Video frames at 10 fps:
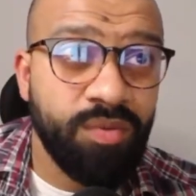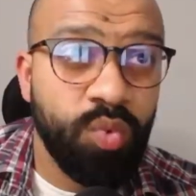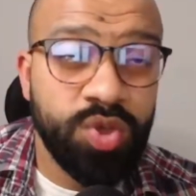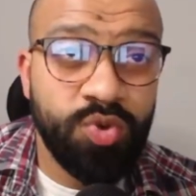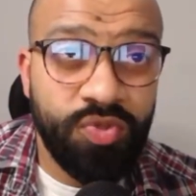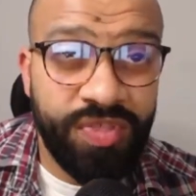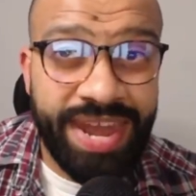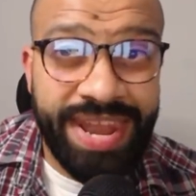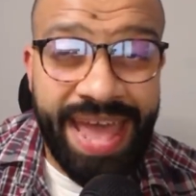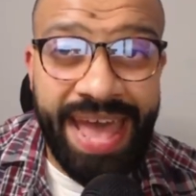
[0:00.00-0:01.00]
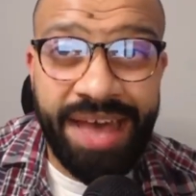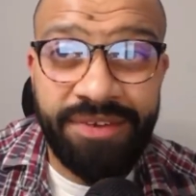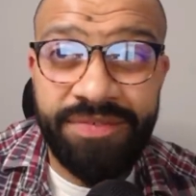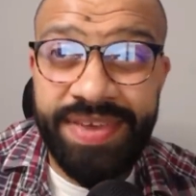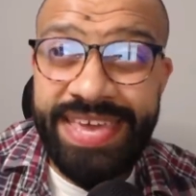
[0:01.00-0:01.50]
What you'll then
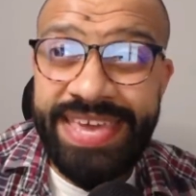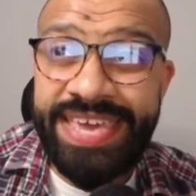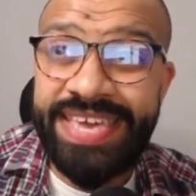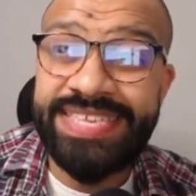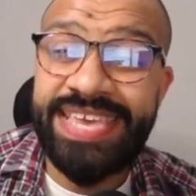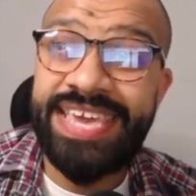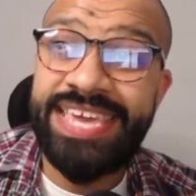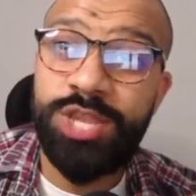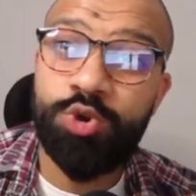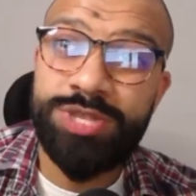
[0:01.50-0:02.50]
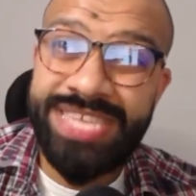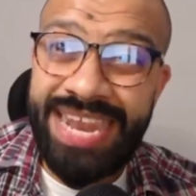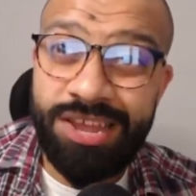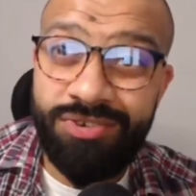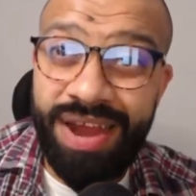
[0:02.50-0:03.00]
have is in your
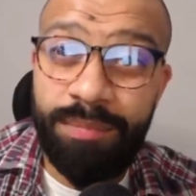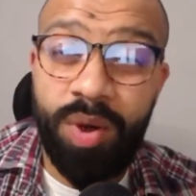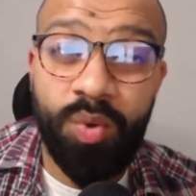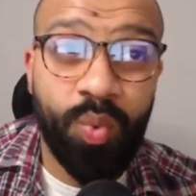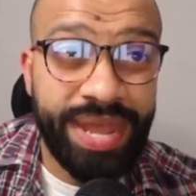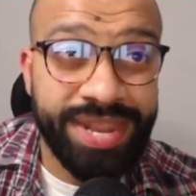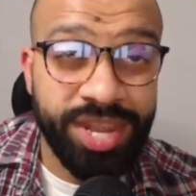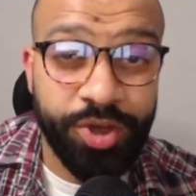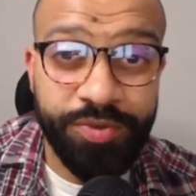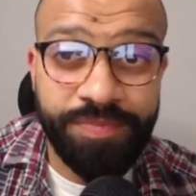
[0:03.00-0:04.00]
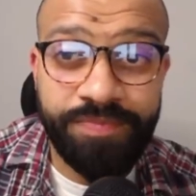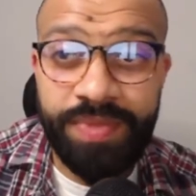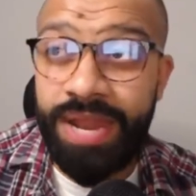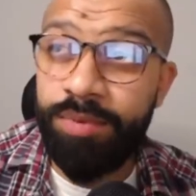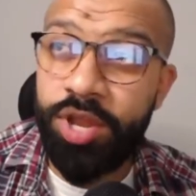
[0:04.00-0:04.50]
Telegram window,
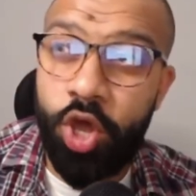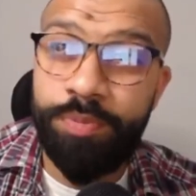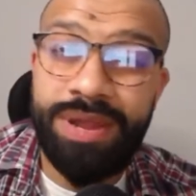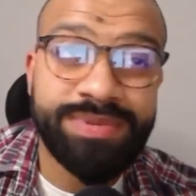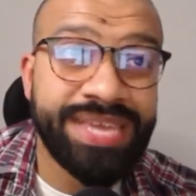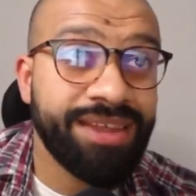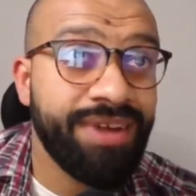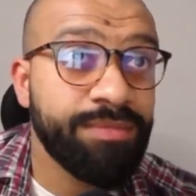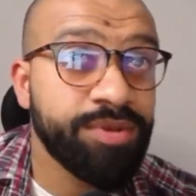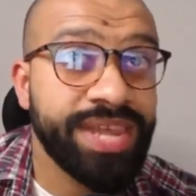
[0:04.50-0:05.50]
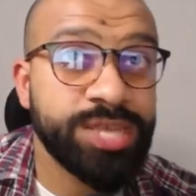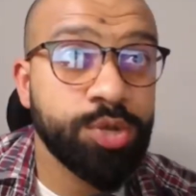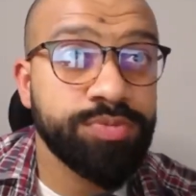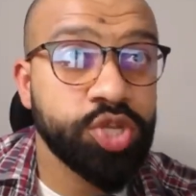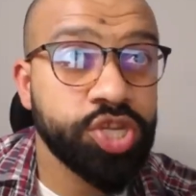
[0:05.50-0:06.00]
and I'm going to open up Telegram on
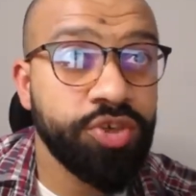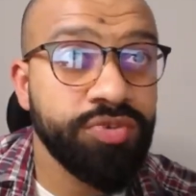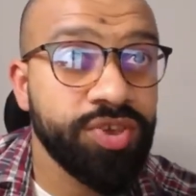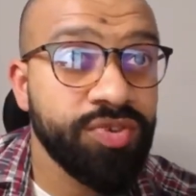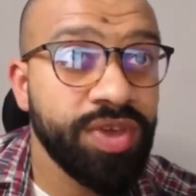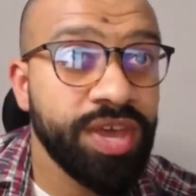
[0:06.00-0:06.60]
desktop to show you,